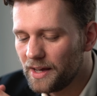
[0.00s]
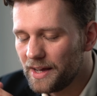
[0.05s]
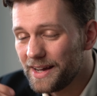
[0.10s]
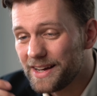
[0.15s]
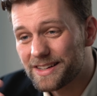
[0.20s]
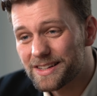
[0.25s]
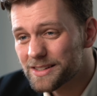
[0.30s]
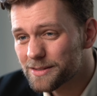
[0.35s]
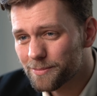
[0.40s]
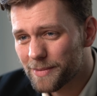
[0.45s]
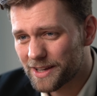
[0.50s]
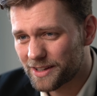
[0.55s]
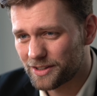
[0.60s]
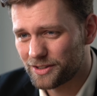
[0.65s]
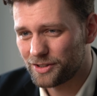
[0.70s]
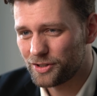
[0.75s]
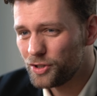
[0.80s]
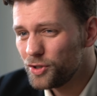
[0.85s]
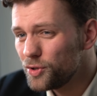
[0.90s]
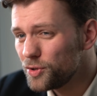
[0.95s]
It doesn't make a
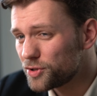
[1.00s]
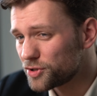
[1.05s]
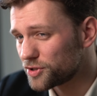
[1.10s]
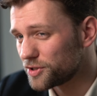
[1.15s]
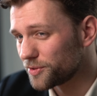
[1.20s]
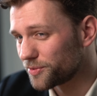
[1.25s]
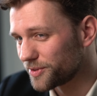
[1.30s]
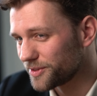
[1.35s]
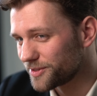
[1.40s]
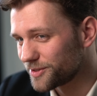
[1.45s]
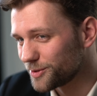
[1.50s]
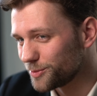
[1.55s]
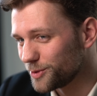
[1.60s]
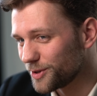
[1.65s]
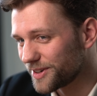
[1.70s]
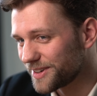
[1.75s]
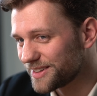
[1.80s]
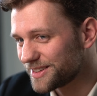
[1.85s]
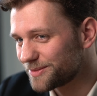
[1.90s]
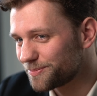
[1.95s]
huge difference, to be
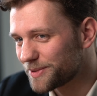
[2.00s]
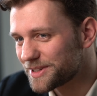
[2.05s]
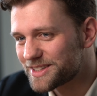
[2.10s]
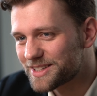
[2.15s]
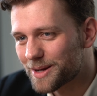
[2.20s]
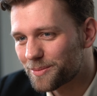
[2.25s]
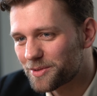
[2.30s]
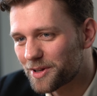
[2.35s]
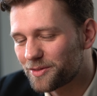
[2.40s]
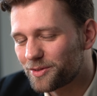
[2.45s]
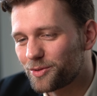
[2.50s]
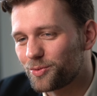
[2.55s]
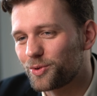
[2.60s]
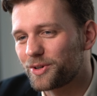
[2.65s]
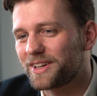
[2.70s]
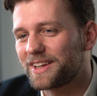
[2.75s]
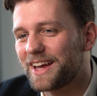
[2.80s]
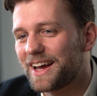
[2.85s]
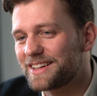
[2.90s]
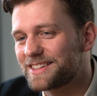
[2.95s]
honest, but sometimes if you
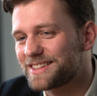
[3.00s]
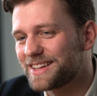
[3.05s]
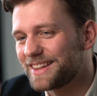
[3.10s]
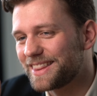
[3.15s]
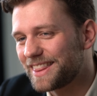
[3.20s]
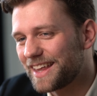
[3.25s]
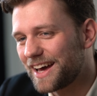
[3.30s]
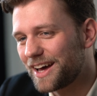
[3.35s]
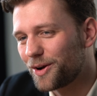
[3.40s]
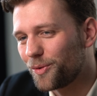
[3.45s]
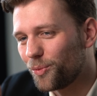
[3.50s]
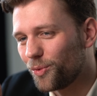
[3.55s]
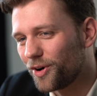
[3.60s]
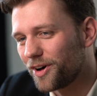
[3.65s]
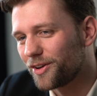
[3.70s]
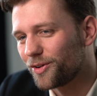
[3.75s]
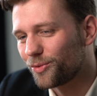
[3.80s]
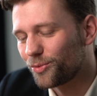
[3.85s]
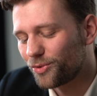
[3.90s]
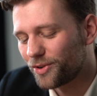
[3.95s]
want to catch that
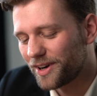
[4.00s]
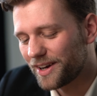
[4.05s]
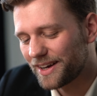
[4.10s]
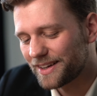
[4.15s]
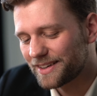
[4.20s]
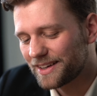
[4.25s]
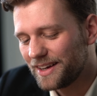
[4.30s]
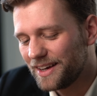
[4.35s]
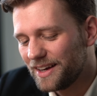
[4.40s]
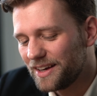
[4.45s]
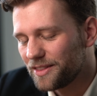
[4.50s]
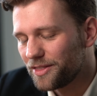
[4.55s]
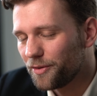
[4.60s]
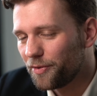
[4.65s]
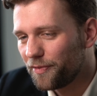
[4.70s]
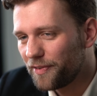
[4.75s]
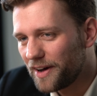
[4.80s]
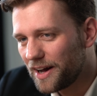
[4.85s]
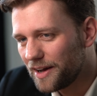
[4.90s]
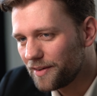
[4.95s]
one rat, the
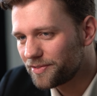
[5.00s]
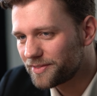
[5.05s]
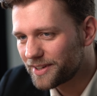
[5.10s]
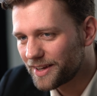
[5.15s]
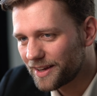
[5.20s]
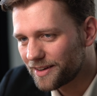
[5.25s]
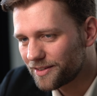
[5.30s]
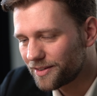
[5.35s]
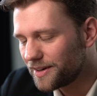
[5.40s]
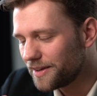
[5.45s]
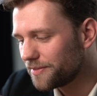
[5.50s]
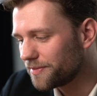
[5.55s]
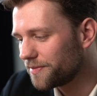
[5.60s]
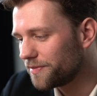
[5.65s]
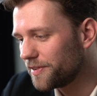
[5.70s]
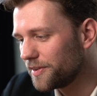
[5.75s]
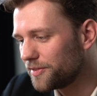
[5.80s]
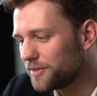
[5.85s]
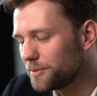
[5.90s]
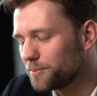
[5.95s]
5, 10 or even
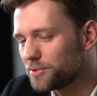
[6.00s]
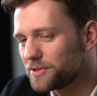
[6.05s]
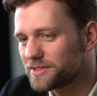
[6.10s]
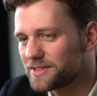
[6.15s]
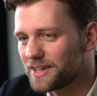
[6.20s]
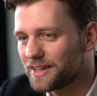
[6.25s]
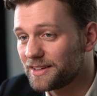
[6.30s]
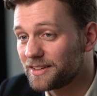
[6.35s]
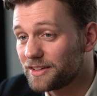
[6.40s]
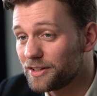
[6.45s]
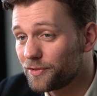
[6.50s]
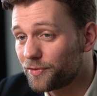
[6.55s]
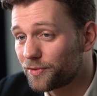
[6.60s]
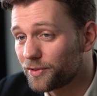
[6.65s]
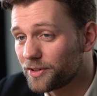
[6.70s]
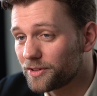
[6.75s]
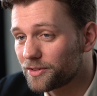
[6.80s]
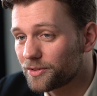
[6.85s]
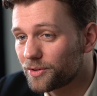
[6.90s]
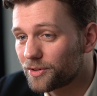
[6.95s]
15%
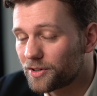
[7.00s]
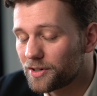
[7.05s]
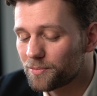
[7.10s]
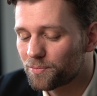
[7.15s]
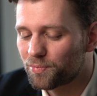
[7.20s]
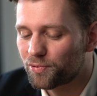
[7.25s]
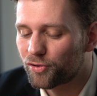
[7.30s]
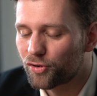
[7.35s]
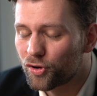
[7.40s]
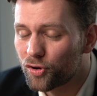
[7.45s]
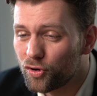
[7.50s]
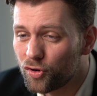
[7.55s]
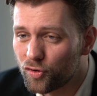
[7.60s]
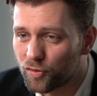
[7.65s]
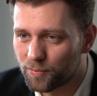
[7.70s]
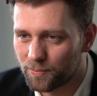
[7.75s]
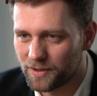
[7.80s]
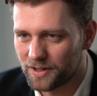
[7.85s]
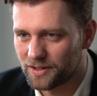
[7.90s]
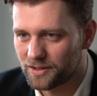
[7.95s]
difference or
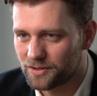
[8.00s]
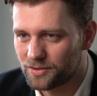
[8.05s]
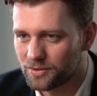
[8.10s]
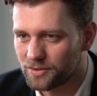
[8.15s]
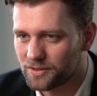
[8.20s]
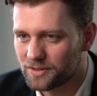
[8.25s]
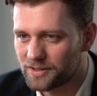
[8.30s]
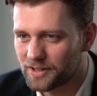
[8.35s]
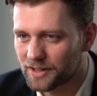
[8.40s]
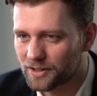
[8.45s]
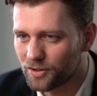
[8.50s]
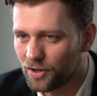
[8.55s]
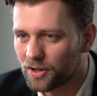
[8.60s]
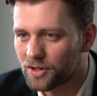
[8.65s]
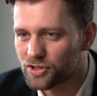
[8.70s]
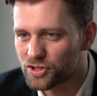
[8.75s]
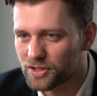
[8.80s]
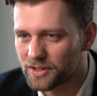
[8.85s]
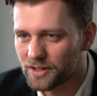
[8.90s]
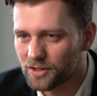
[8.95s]
improvement to
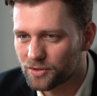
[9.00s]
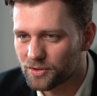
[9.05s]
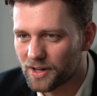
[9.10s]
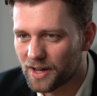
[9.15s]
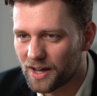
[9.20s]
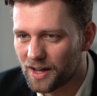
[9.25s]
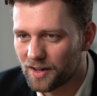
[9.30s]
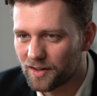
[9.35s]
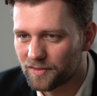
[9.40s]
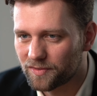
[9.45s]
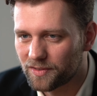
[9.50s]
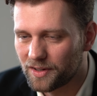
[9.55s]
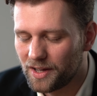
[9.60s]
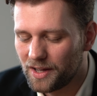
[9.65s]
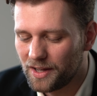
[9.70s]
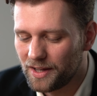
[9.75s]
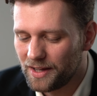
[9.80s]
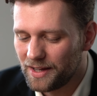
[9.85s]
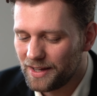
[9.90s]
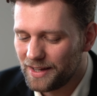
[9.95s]
technology that you have
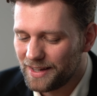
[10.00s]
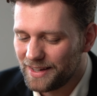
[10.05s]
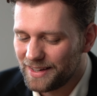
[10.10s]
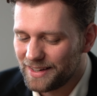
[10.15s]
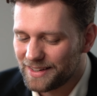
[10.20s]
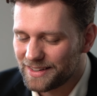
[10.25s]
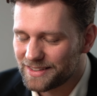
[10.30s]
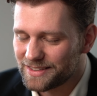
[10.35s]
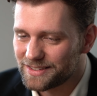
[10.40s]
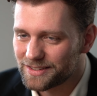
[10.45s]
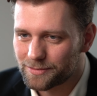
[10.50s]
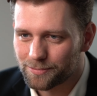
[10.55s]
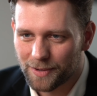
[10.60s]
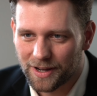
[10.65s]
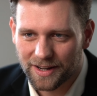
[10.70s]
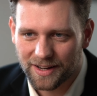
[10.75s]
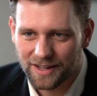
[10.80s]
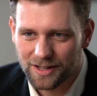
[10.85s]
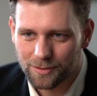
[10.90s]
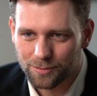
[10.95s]
just
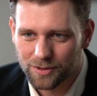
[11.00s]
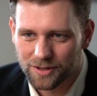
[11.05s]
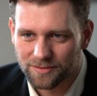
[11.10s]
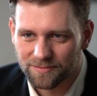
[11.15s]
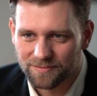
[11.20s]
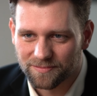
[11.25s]
might help.